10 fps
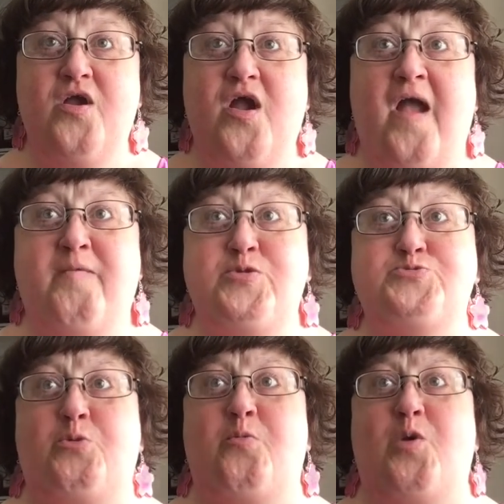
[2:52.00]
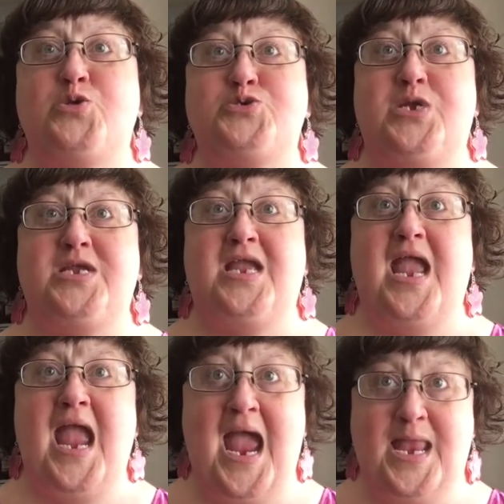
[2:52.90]
I've enjoyed watching
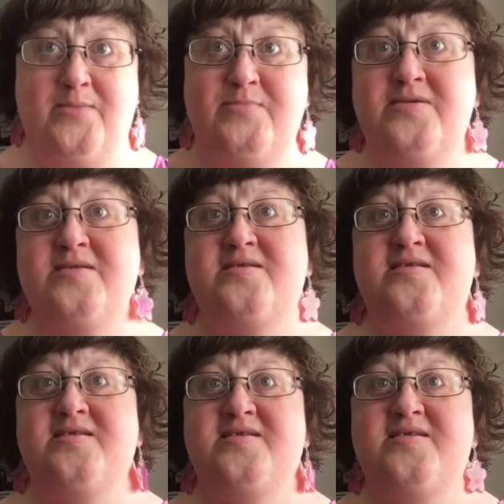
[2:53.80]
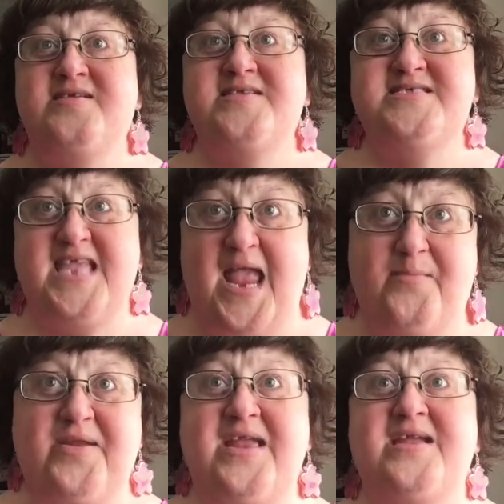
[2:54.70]
Adam,
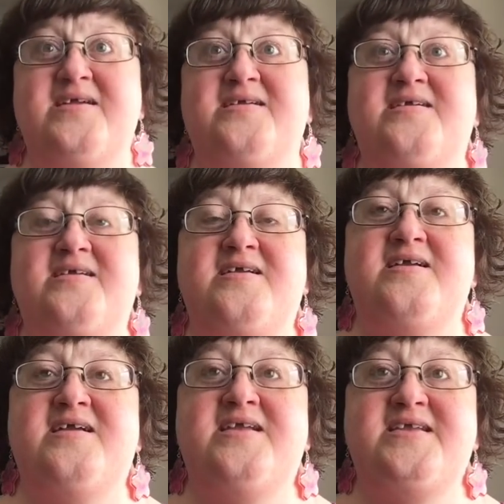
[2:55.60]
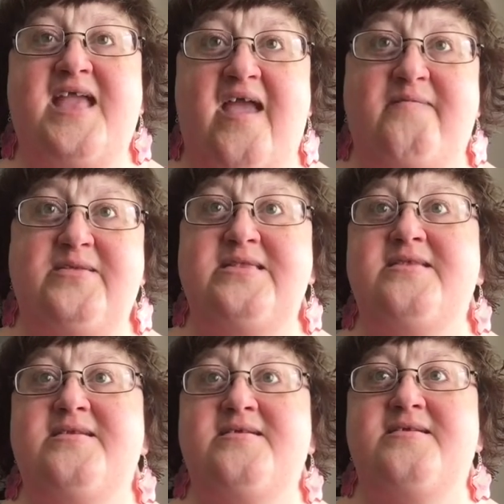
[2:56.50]
Sammy,
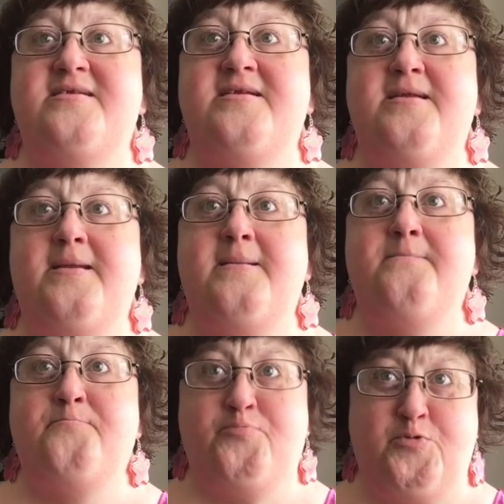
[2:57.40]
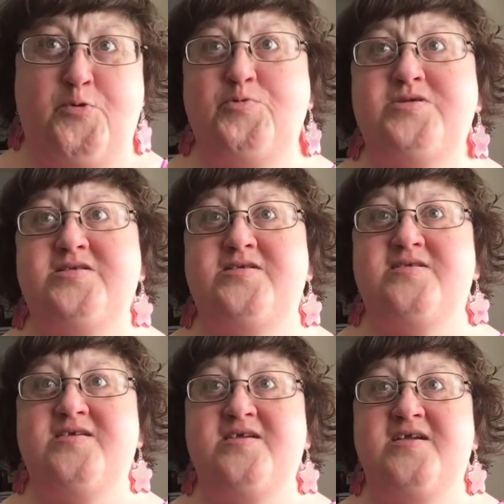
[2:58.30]
Kevin, Bruce,
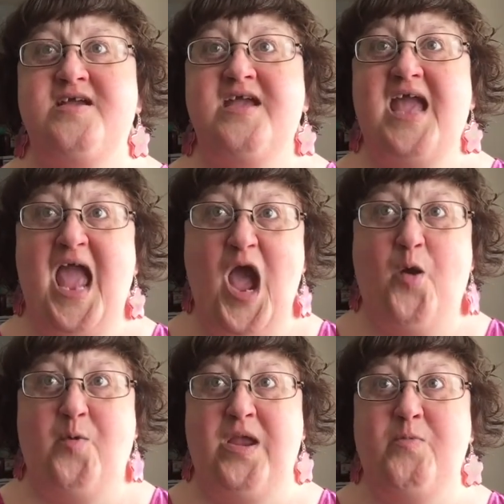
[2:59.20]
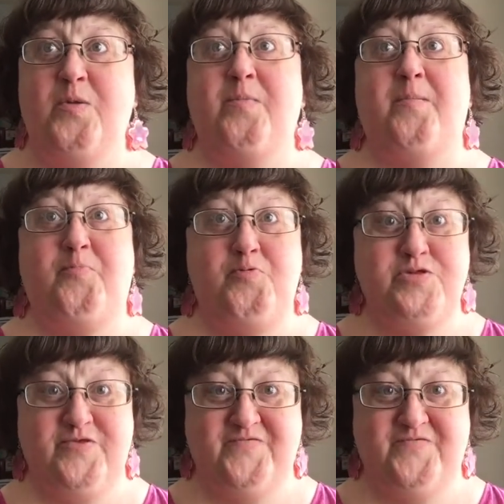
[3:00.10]
Howie, one of my personal